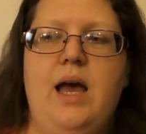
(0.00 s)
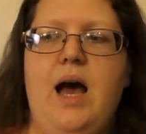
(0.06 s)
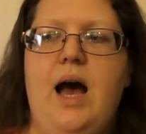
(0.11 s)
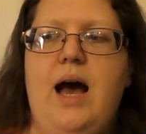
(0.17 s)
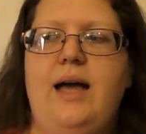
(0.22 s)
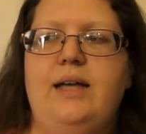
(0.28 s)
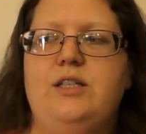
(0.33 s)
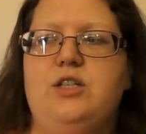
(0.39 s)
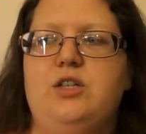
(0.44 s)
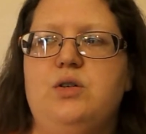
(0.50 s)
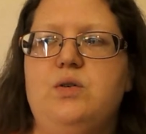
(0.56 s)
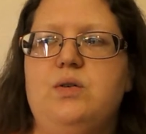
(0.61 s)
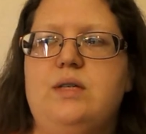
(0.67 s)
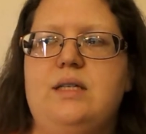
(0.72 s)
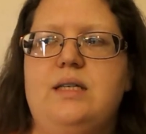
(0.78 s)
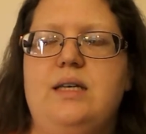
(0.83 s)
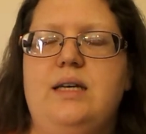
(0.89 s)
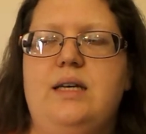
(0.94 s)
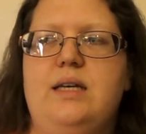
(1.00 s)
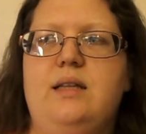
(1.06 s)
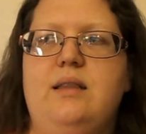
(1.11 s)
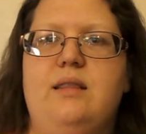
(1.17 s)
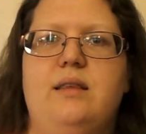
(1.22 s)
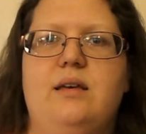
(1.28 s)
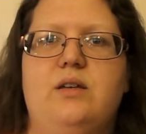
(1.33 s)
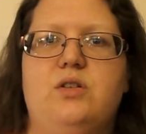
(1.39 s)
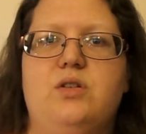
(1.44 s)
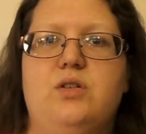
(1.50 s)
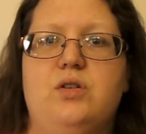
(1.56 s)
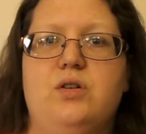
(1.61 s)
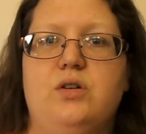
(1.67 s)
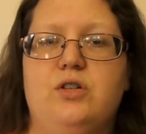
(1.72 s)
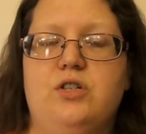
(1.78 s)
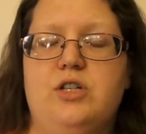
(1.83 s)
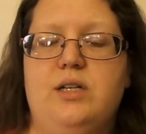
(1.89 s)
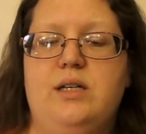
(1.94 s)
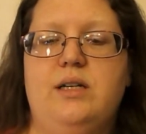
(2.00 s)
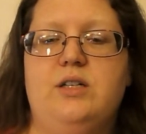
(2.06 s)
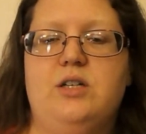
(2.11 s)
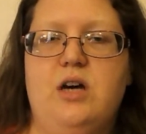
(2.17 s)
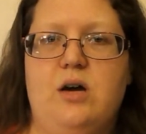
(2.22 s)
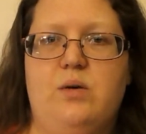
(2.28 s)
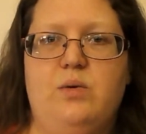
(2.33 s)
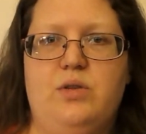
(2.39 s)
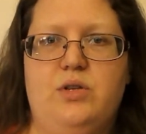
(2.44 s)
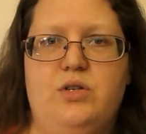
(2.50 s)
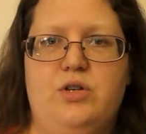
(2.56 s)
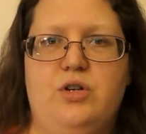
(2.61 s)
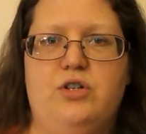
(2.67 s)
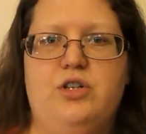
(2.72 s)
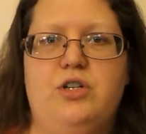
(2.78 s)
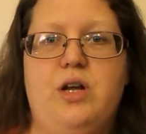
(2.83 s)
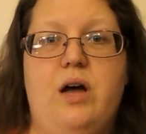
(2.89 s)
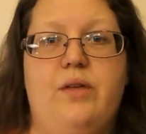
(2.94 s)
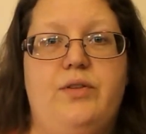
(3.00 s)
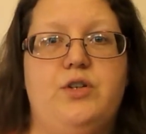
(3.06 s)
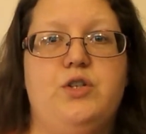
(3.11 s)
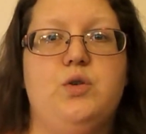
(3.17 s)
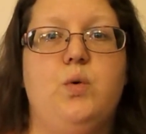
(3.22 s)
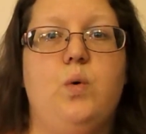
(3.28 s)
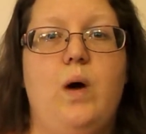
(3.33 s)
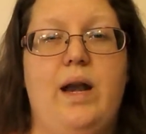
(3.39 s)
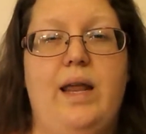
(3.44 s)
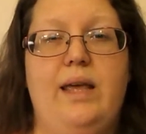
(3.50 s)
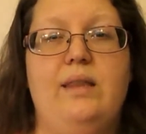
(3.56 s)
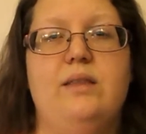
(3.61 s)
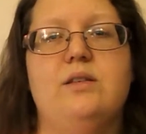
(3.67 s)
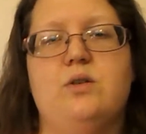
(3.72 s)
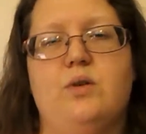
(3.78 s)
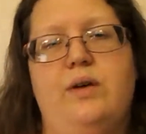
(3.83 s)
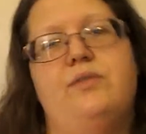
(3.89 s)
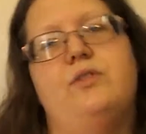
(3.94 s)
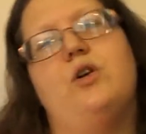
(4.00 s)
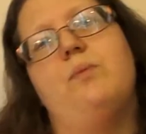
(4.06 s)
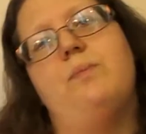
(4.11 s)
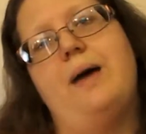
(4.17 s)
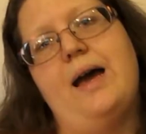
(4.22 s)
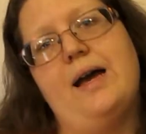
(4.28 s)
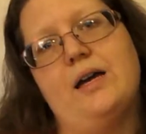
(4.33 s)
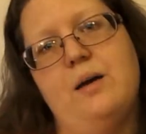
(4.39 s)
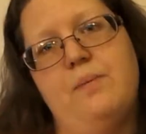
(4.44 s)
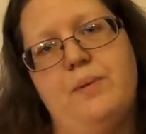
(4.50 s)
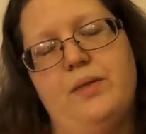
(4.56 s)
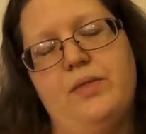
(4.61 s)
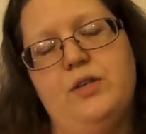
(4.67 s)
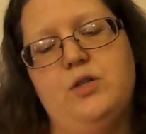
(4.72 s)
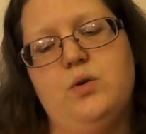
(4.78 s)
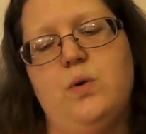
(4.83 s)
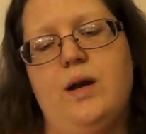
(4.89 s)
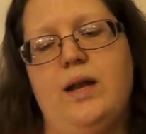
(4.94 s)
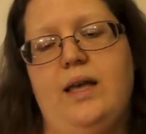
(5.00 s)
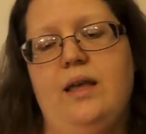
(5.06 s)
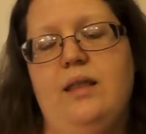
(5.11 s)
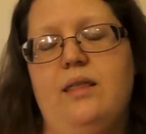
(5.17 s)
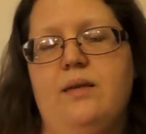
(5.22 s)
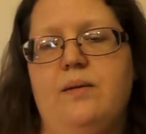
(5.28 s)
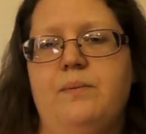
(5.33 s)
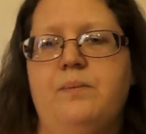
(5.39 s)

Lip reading: I do see the surgeon and talk with the surgeon on the 20th, so I have to go back up on the 20th.